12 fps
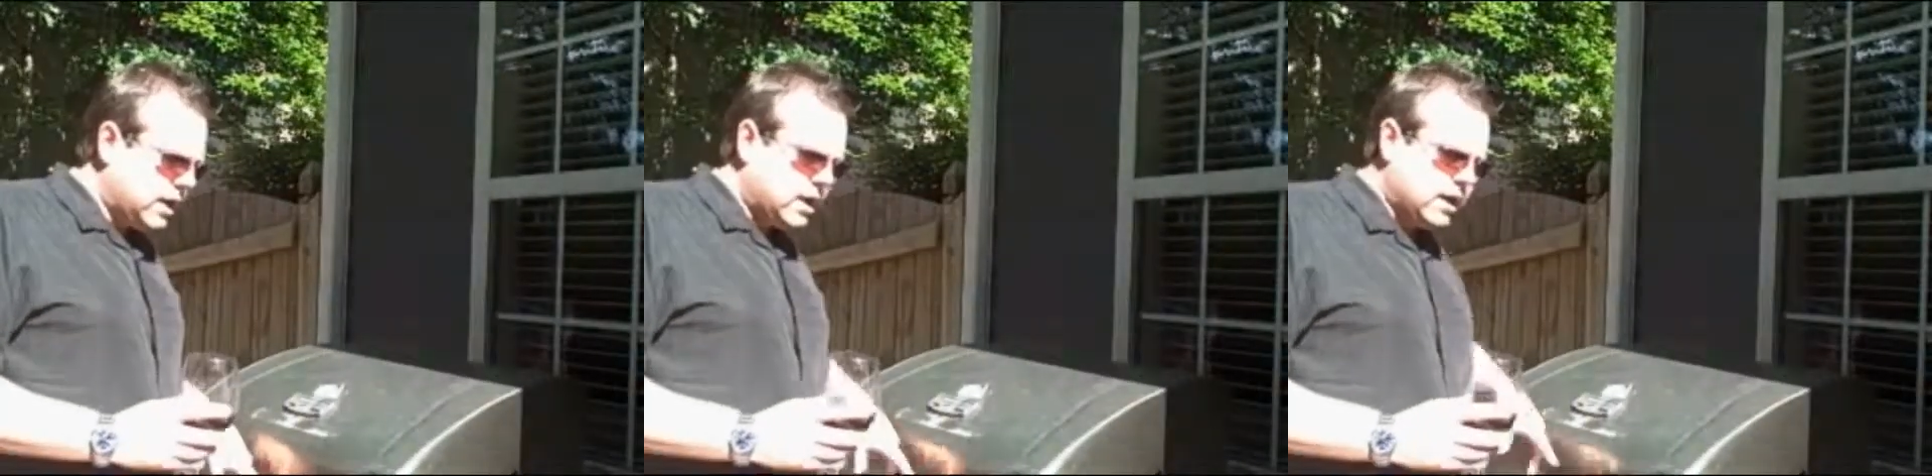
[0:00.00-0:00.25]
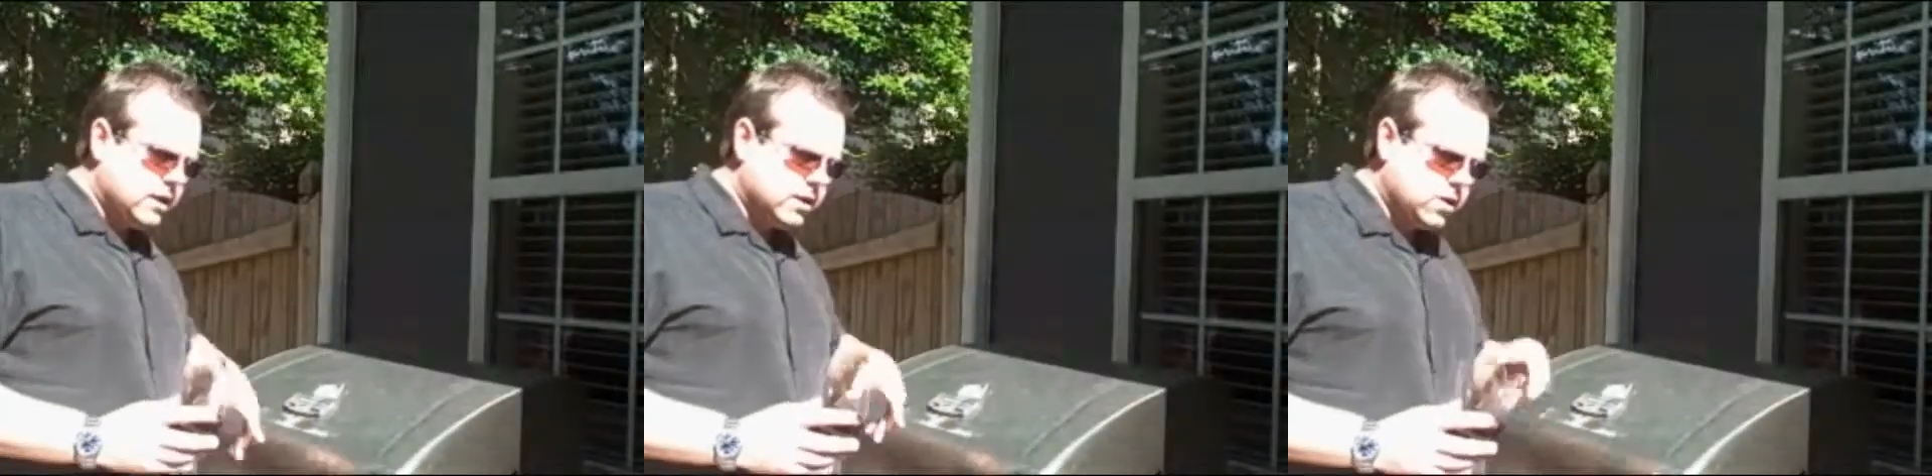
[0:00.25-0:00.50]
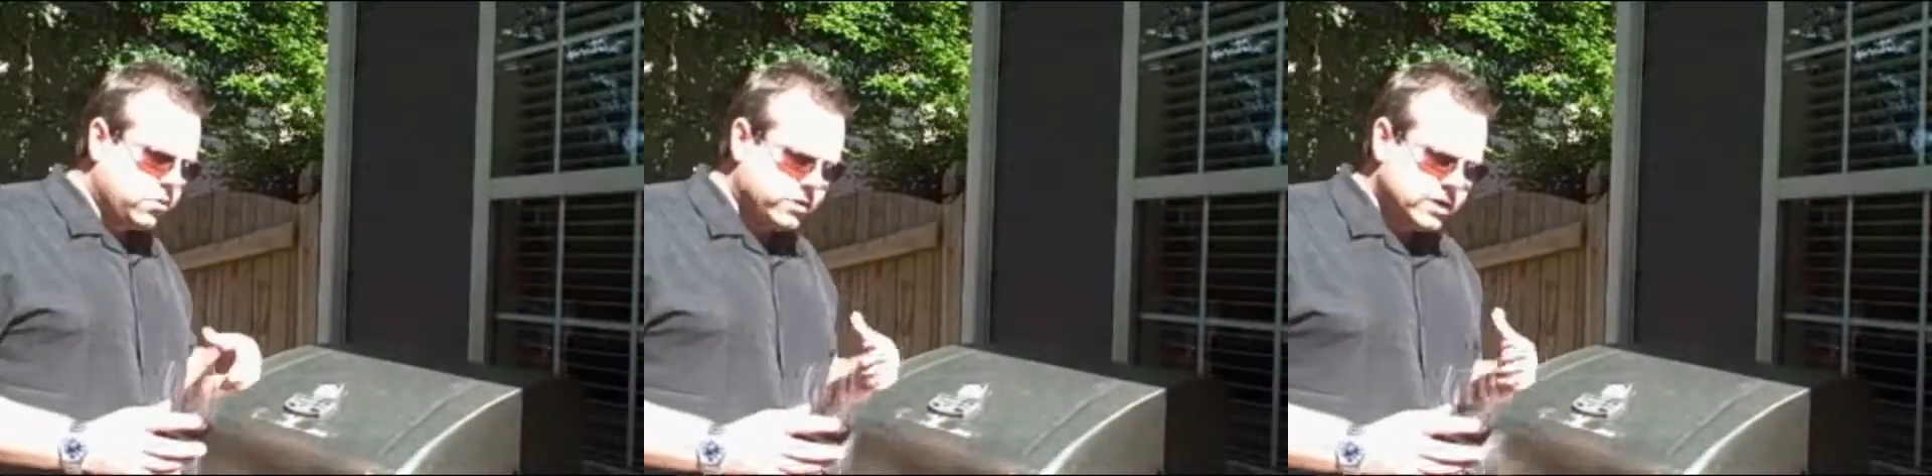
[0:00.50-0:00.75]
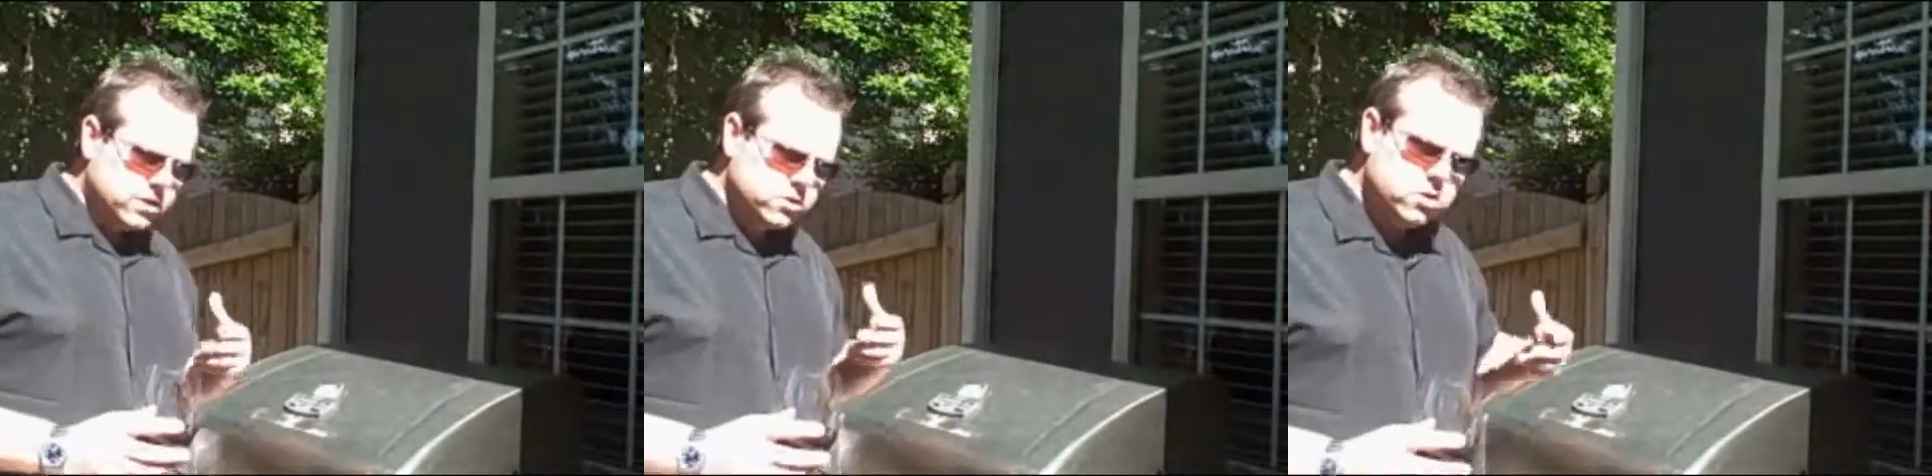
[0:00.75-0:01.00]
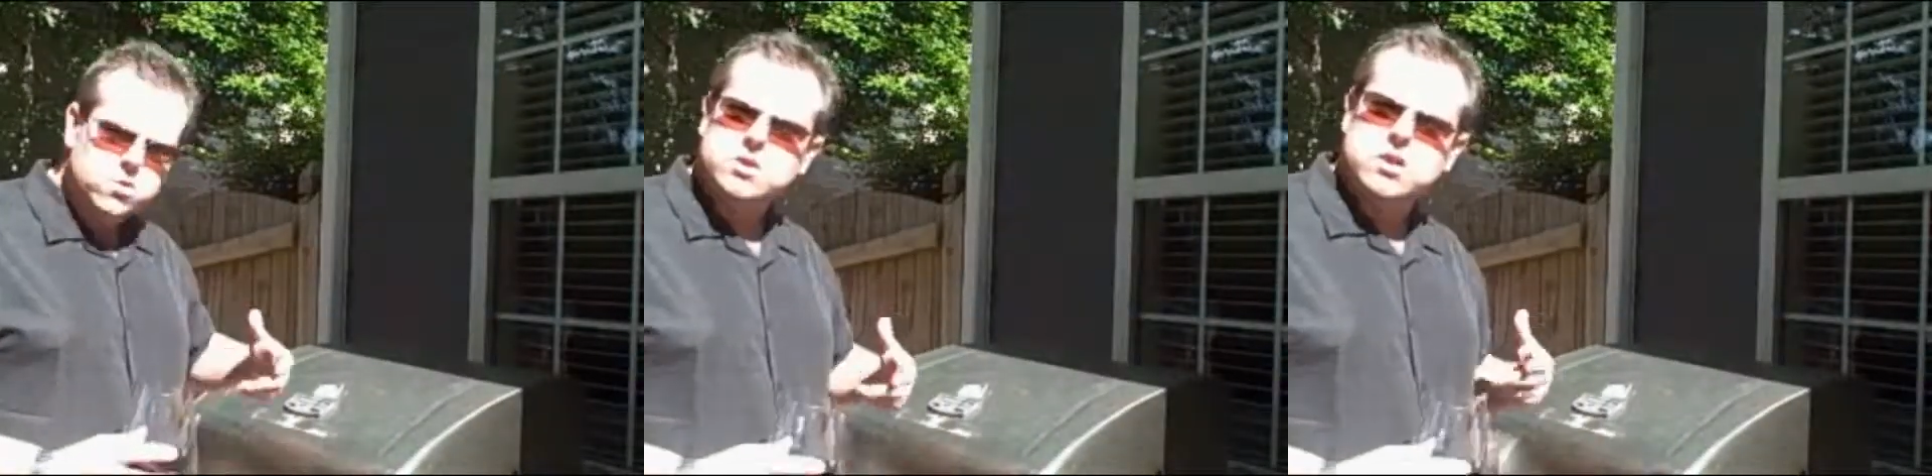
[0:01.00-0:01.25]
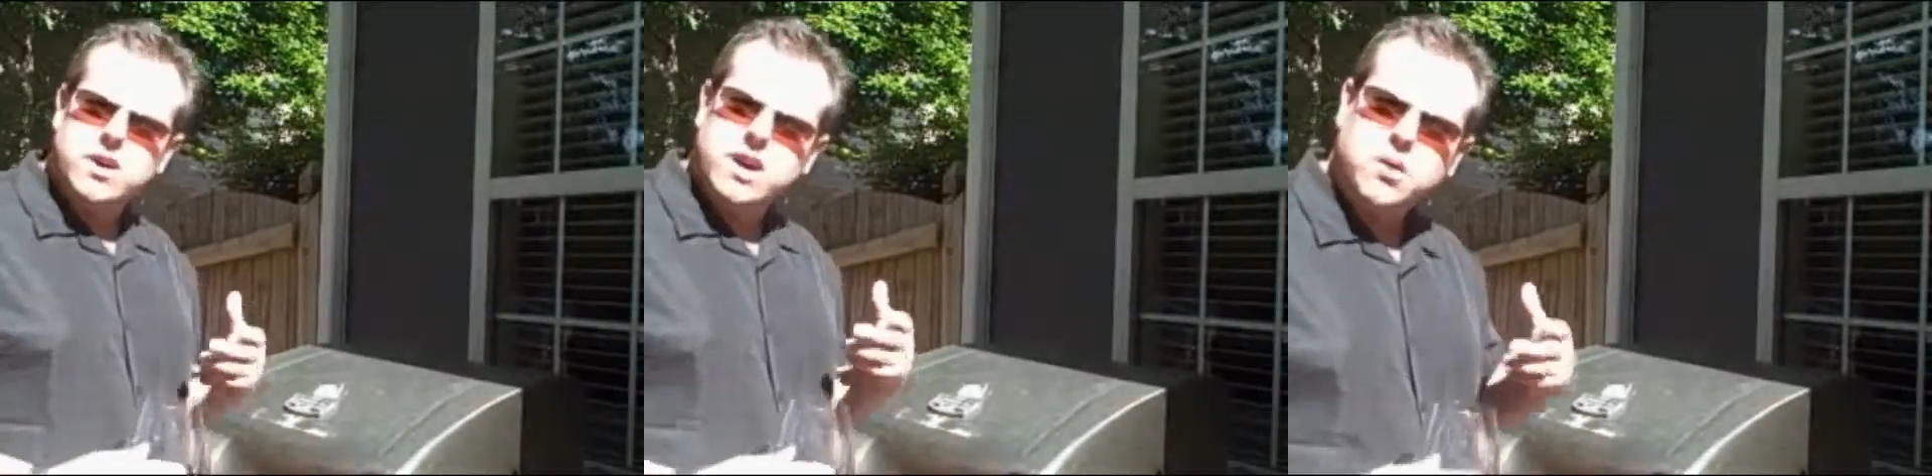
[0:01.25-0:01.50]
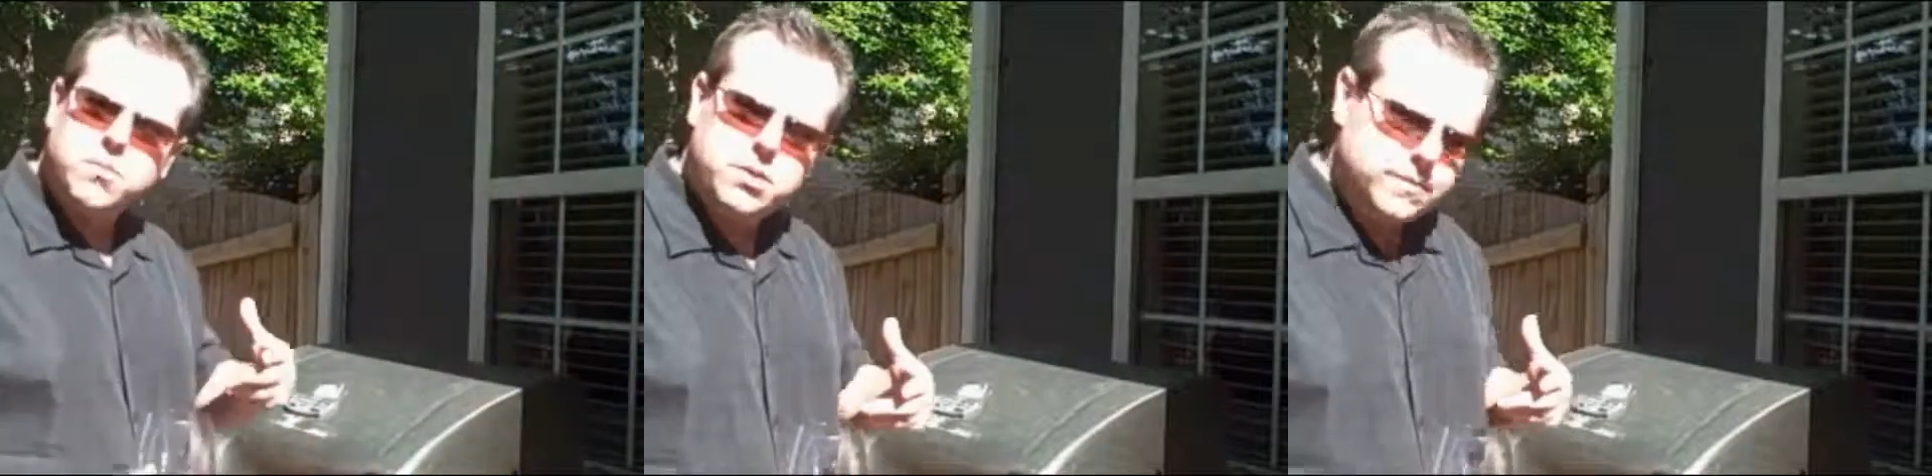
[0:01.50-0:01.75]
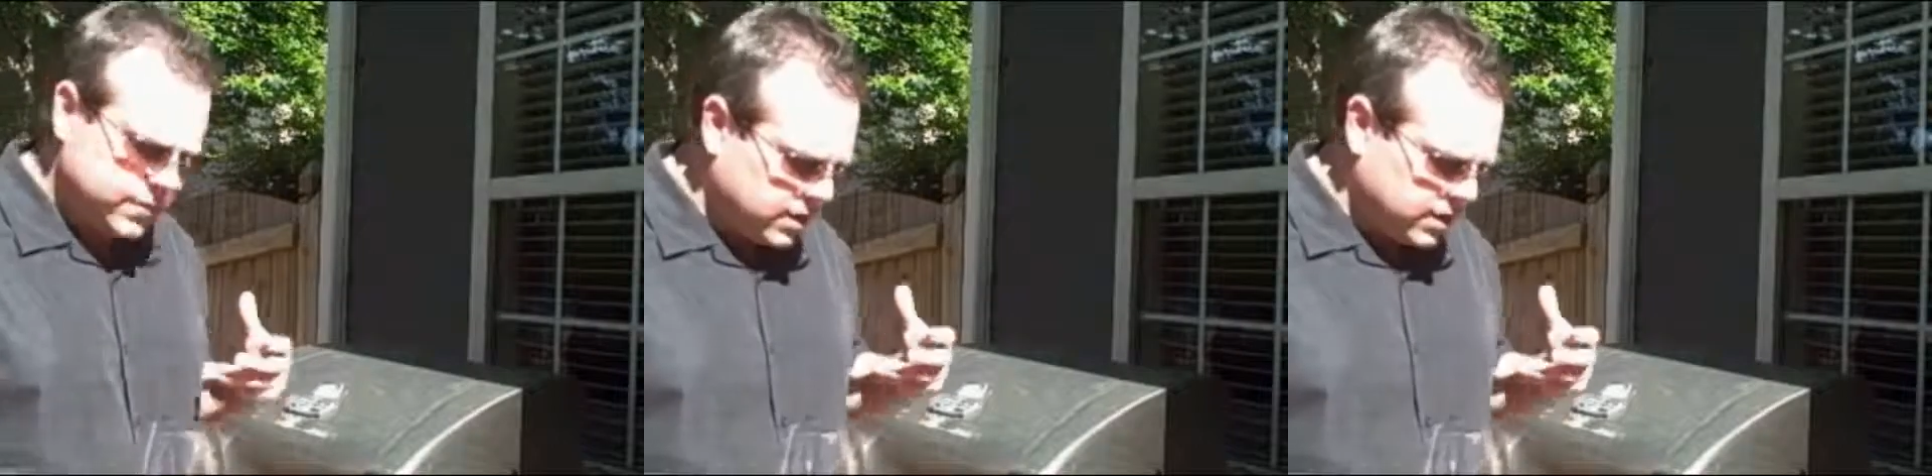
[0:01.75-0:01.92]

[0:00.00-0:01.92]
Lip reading: And what that'll do is it'll help